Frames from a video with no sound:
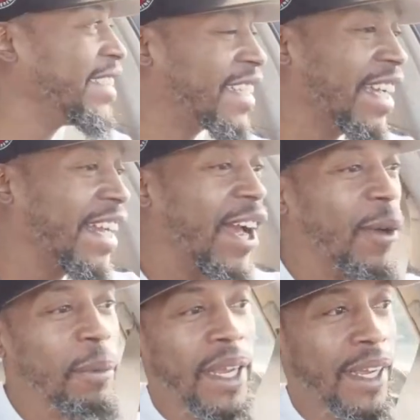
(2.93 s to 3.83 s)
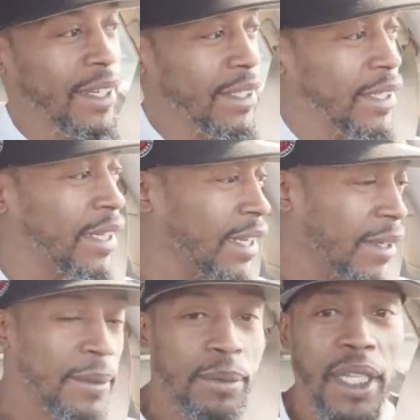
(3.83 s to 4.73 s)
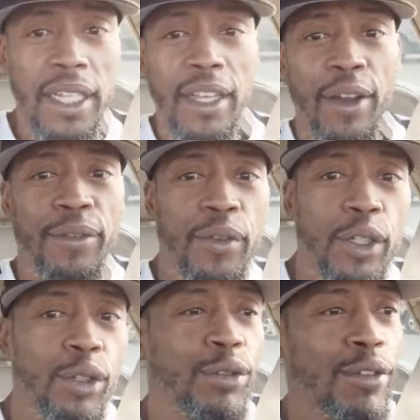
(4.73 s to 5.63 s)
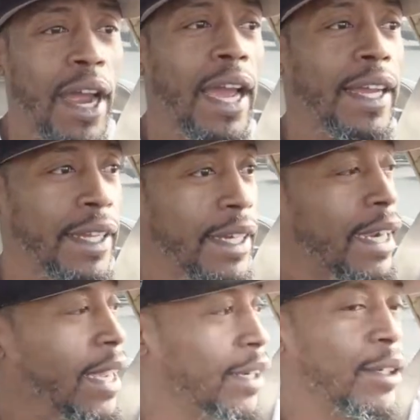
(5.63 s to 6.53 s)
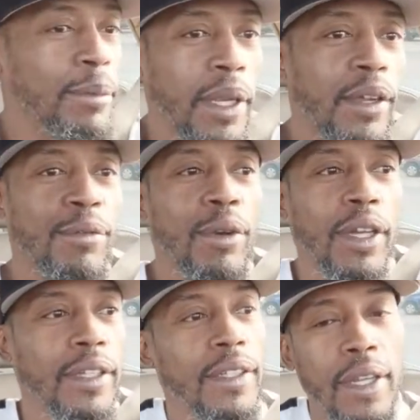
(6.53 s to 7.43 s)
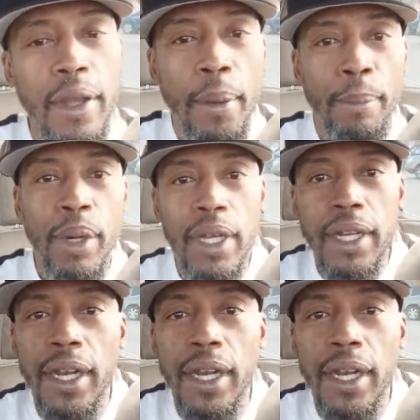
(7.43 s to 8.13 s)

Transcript: check it out, man. Take y'all for a little ride here. I gotta go make a run. But